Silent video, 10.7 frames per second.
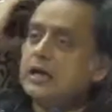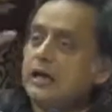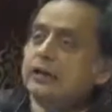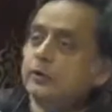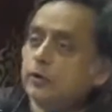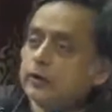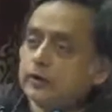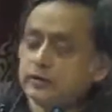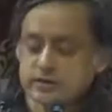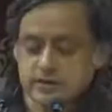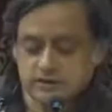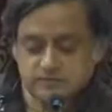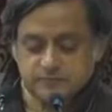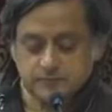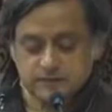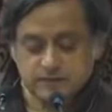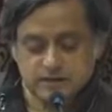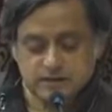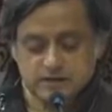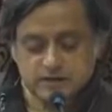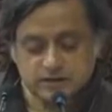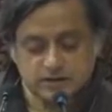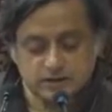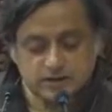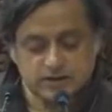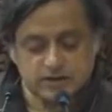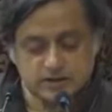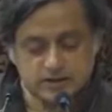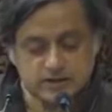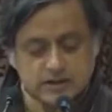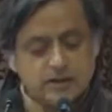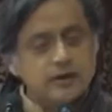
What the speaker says: a coherent set of policies, ideologies,